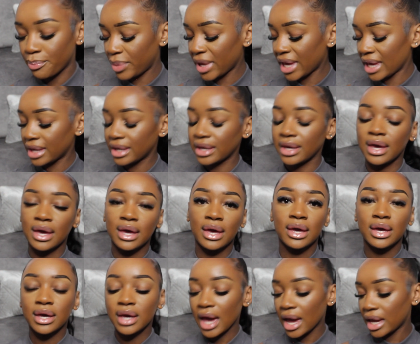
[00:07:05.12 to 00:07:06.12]

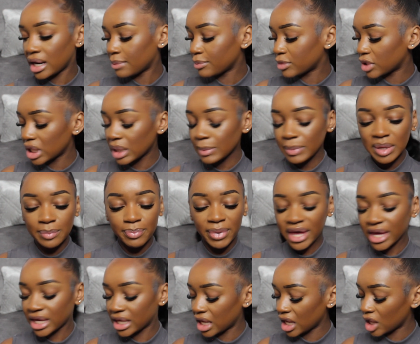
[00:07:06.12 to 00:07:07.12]
baking, and I'm gonna be
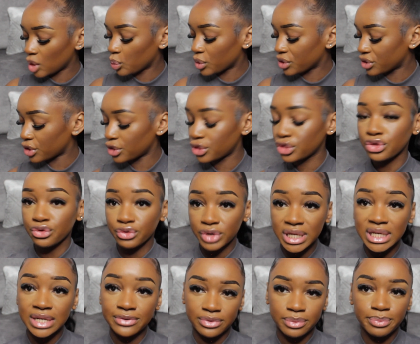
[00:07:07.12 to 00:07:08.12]
baking with
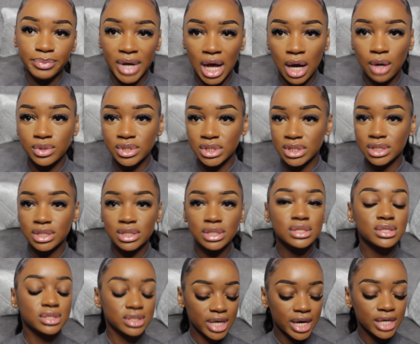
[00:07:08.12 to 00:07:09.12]
3 different
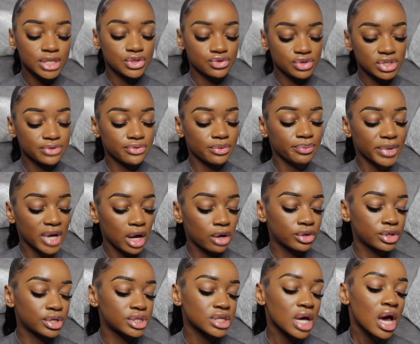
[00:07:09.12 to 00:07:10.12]
powders. Yes, 3 different
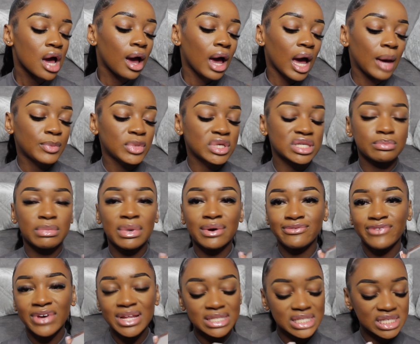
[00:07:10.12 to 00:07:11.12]
powders. I'm using my
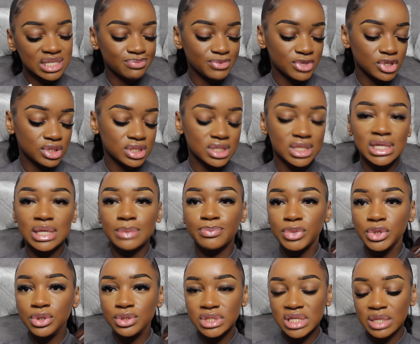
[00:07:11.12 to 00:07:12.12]
Fenty
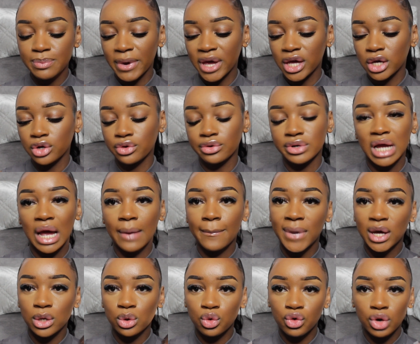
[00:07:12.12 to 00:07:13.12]
Beauty Bakery, and
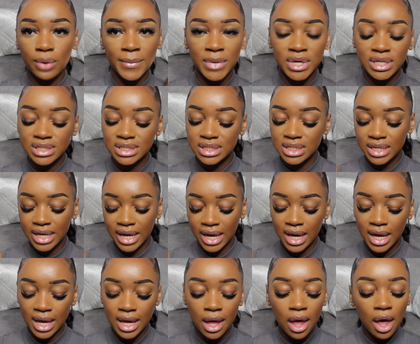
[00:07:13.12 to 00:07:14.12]
my Laura
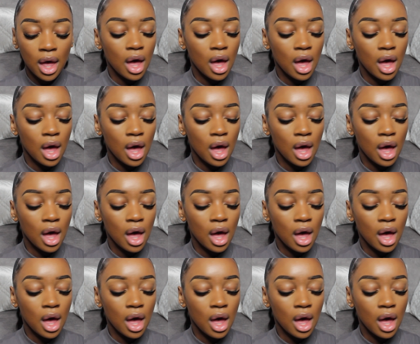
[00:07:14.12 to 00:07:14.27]
Mercier.